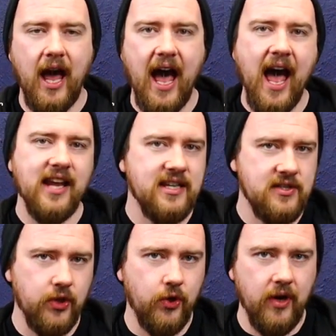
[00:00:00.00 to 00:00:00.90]
I
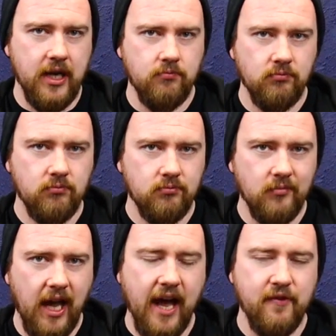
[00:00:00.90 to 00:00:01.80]
disagree.
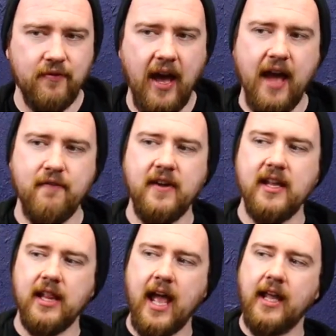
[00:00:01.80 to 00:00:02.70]
I
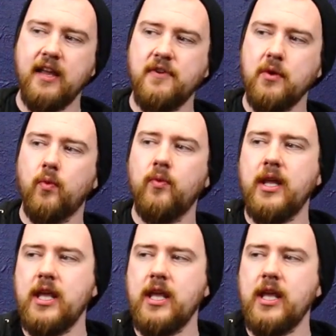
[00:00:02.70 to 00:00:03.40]
feel like if you